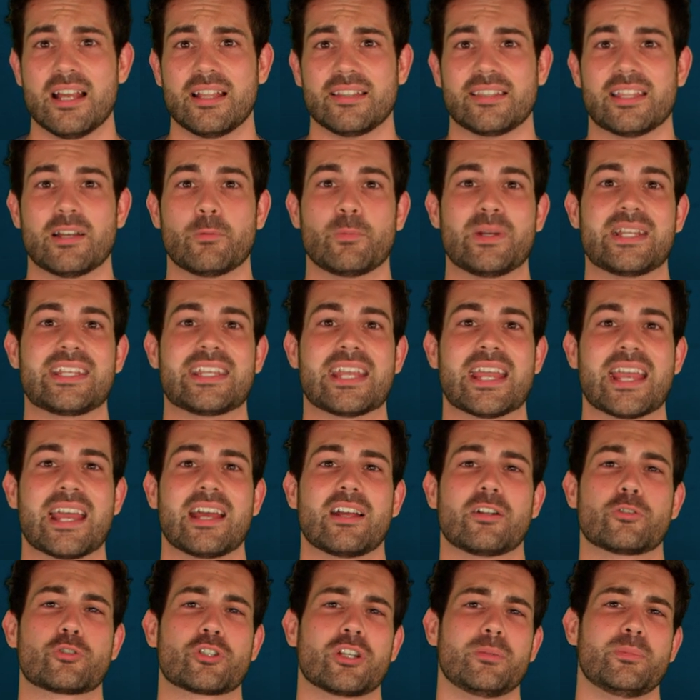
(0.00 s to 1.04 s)
then we can't
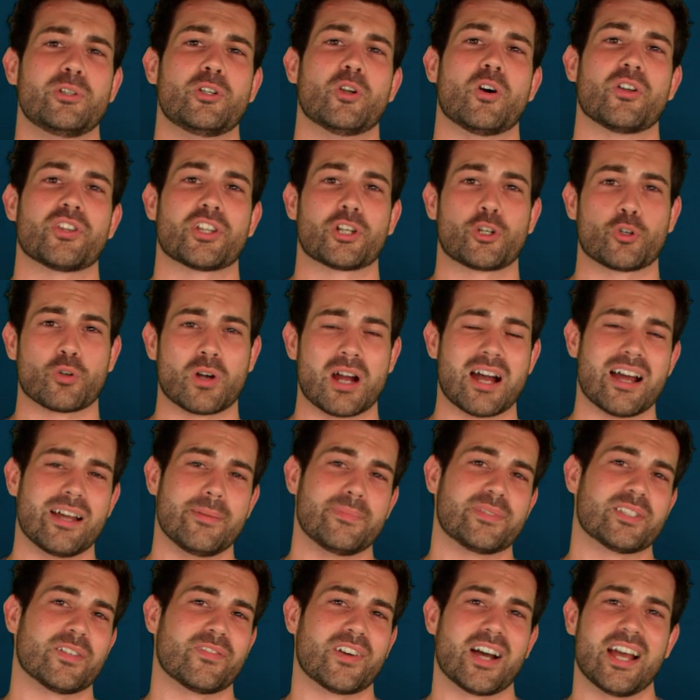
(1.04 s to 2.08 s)
attribute all the
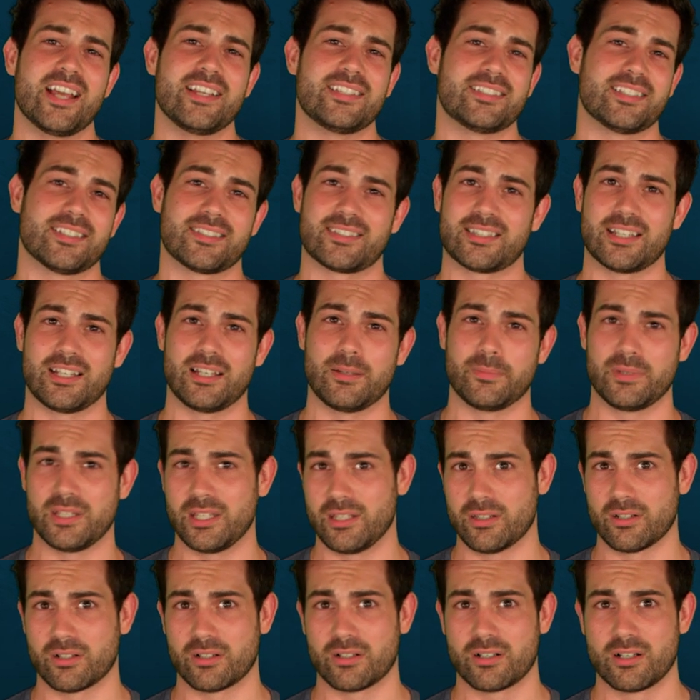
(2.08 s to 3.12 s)
crimes of ISIS to him
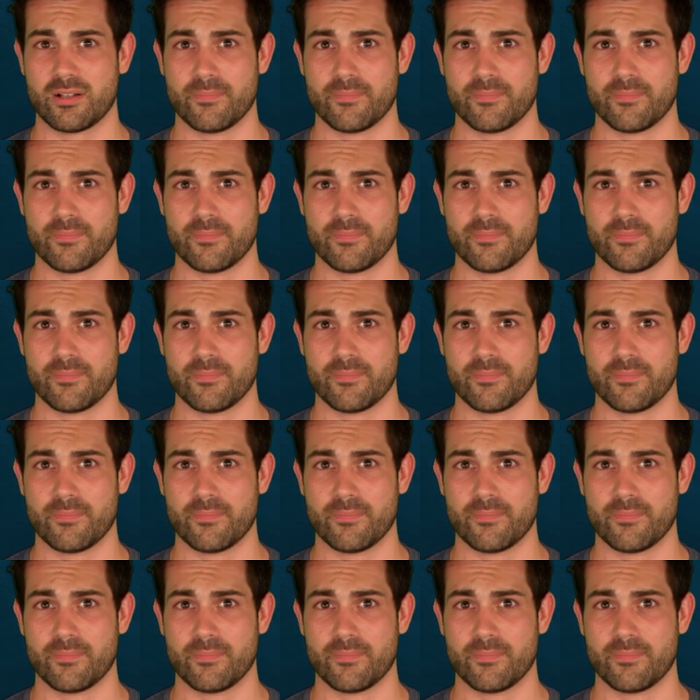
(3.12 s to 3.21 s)
either.